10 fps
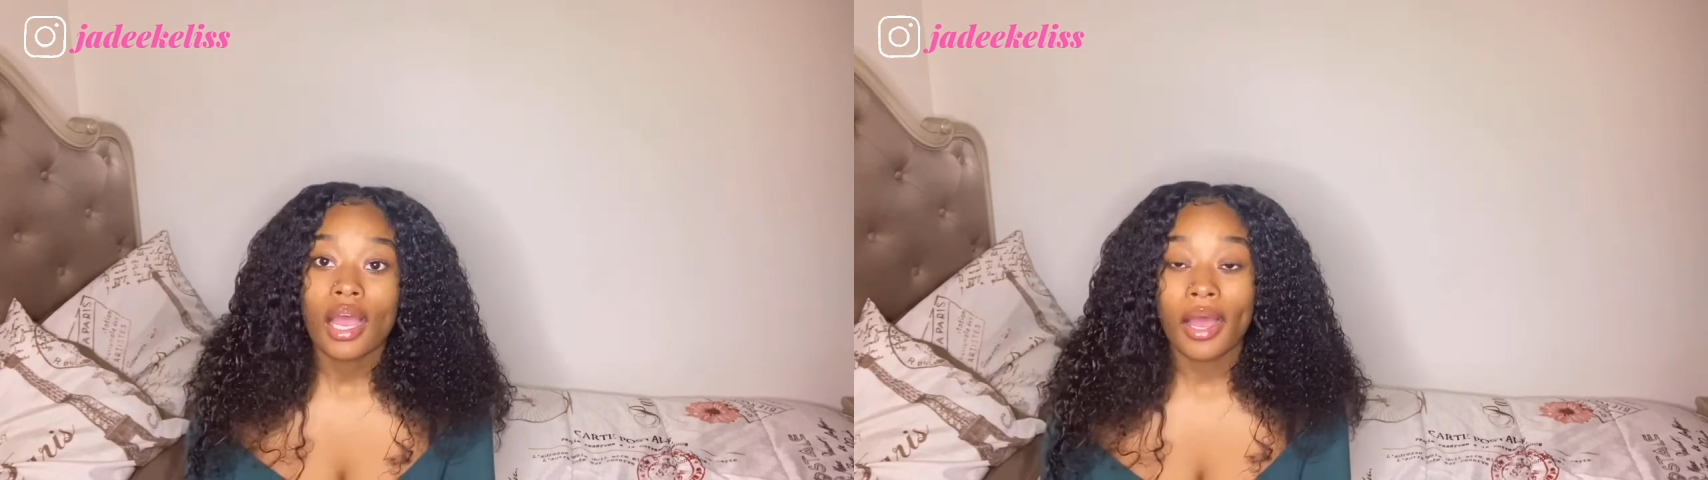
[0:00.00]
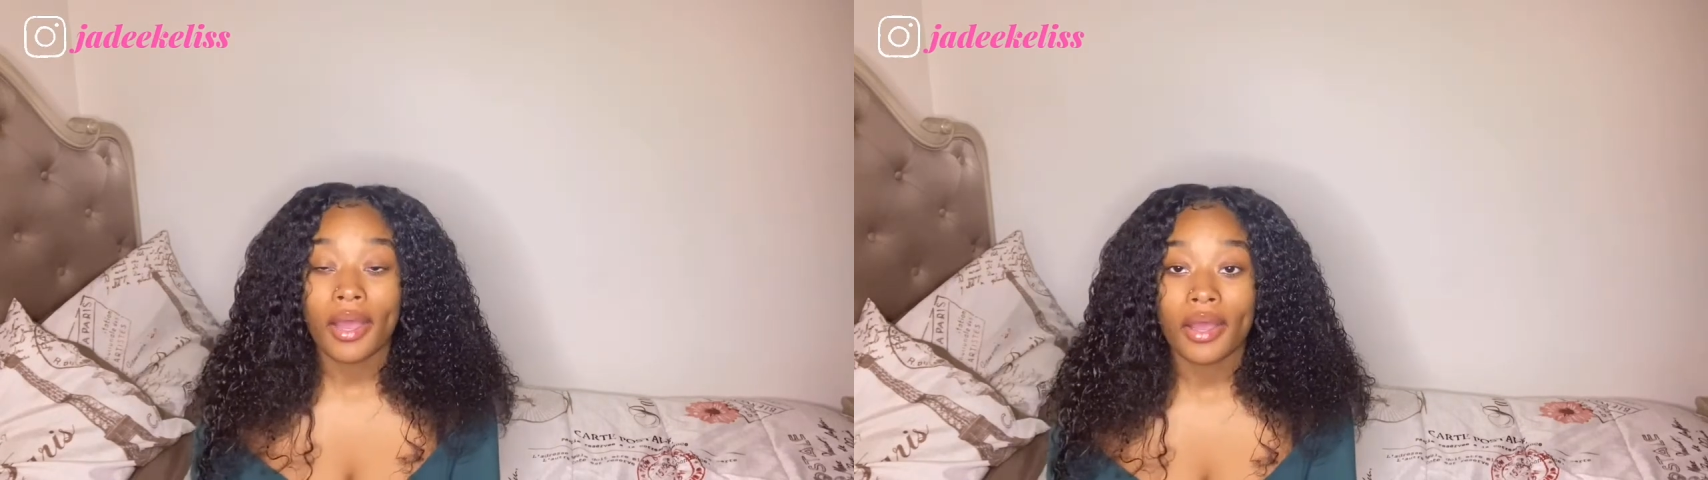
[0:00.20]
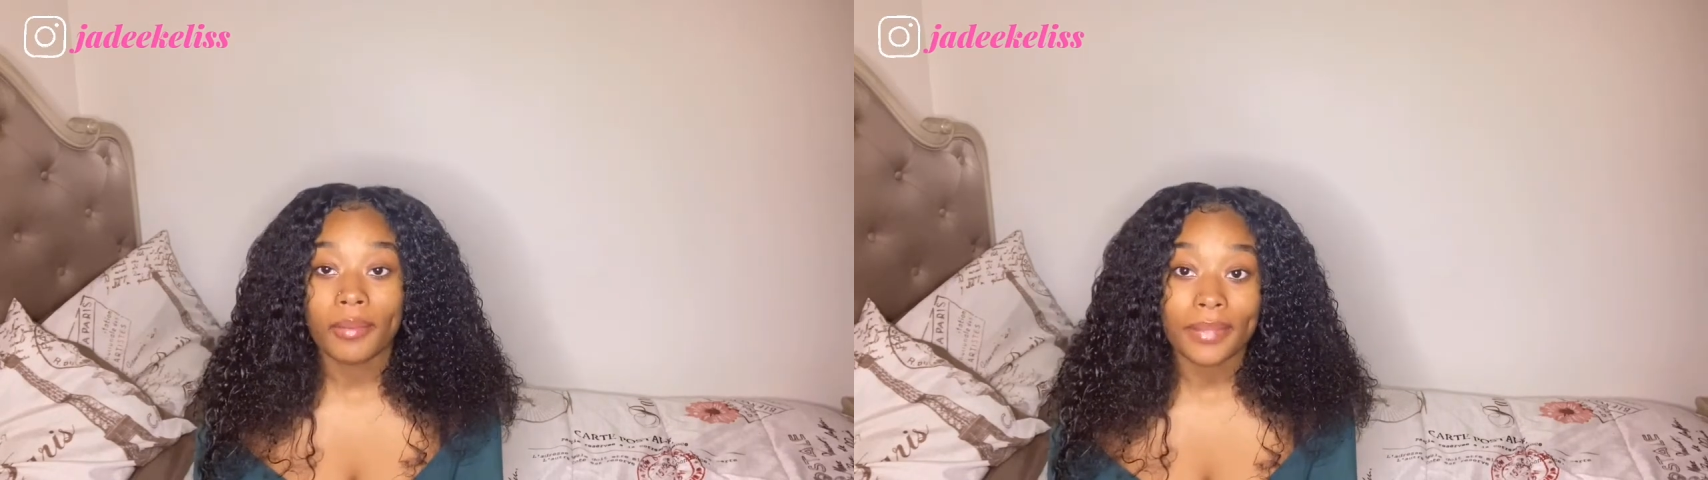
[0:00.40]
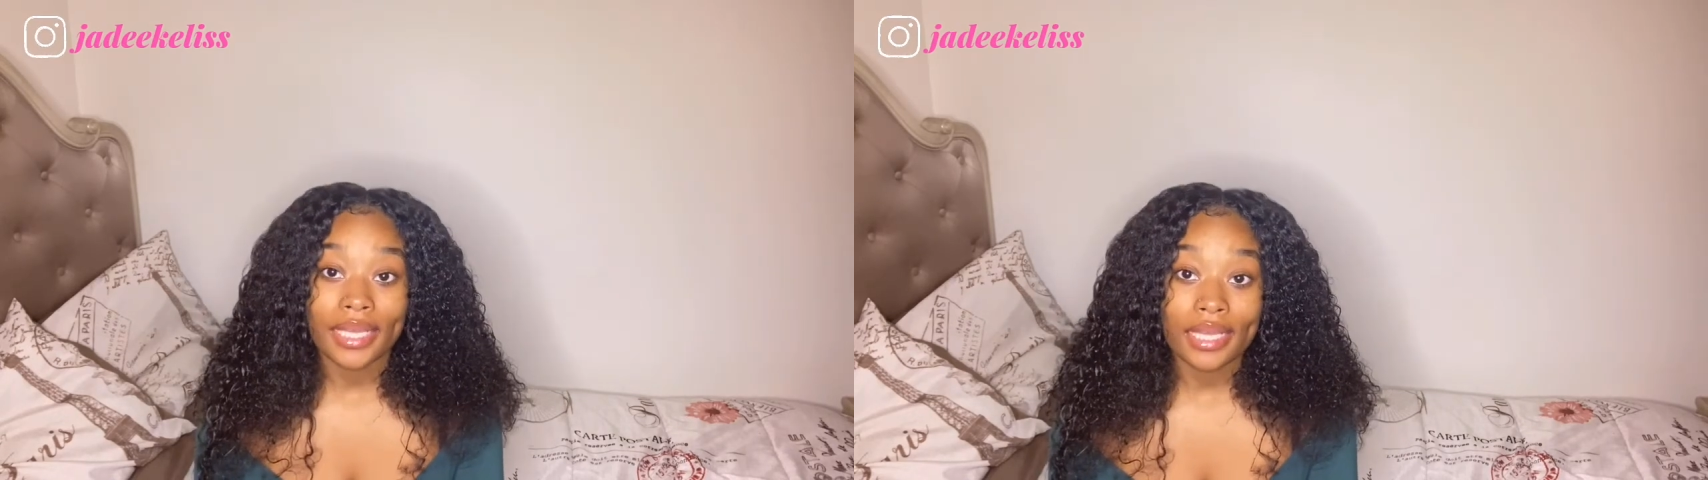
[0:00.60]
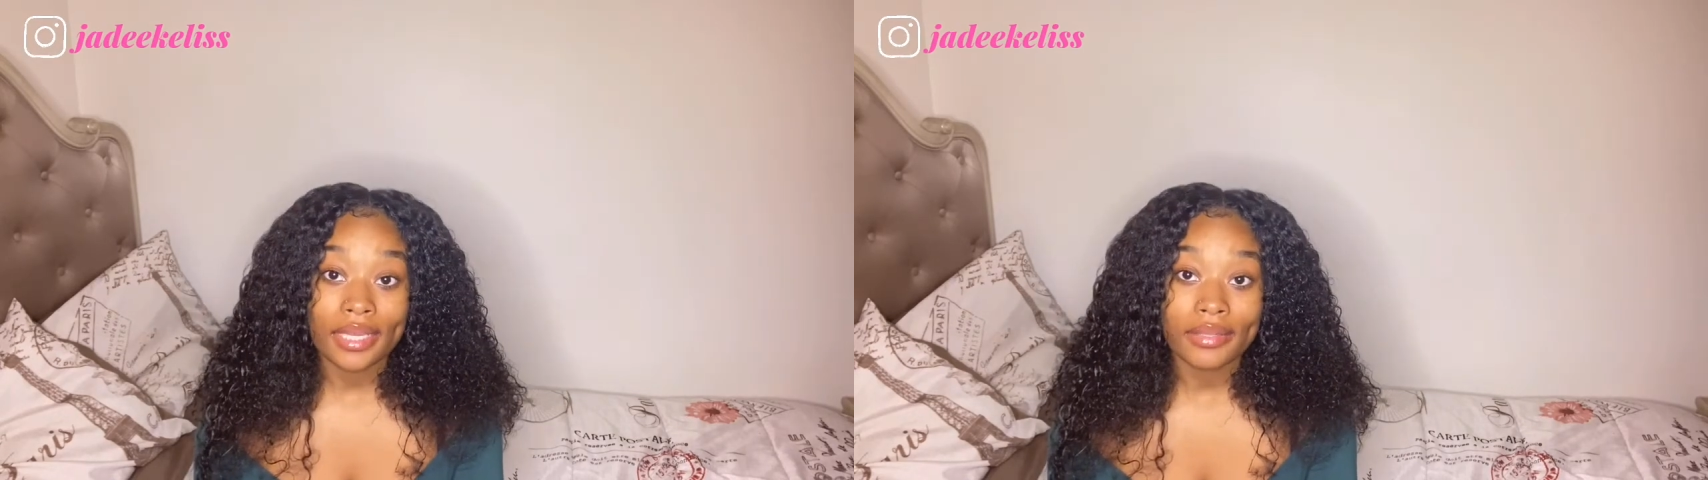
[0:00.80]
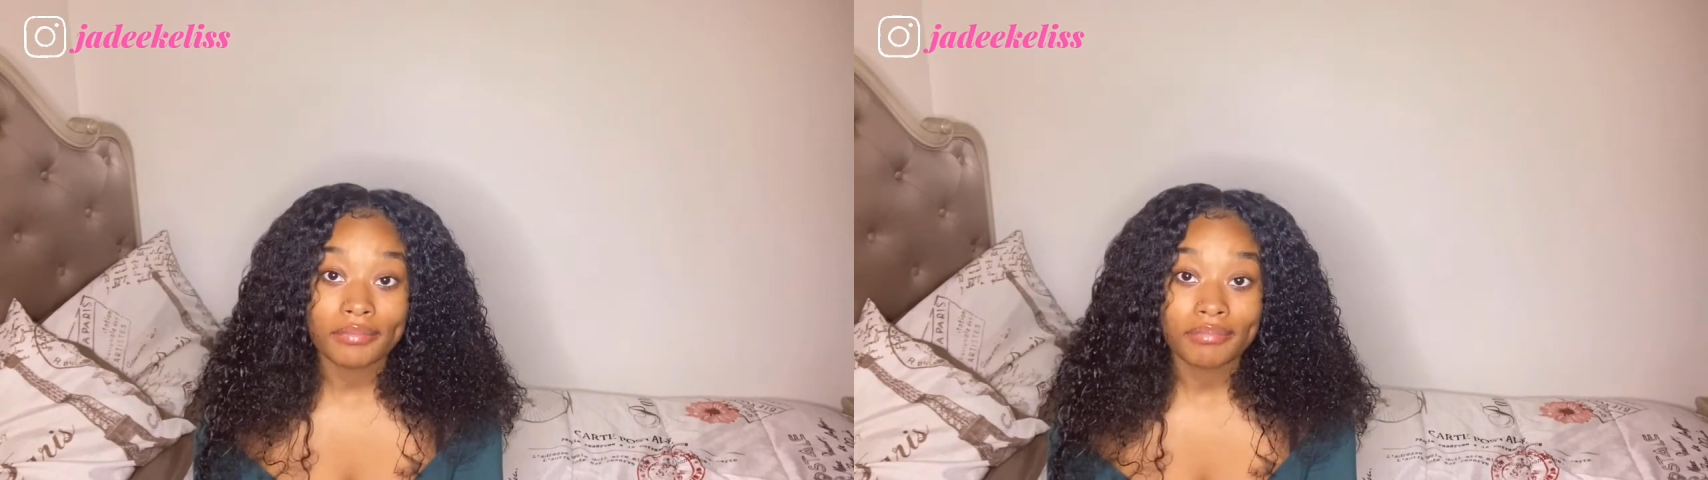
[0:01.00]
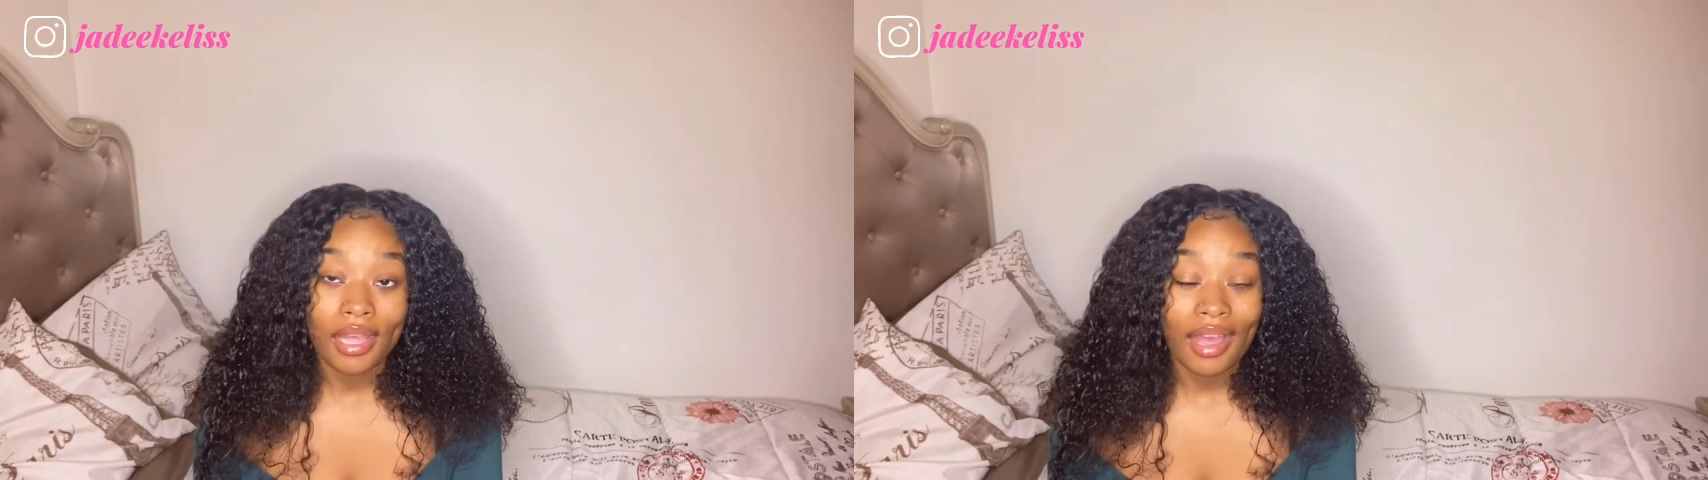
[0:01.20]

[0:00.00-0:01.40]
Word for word: Um, and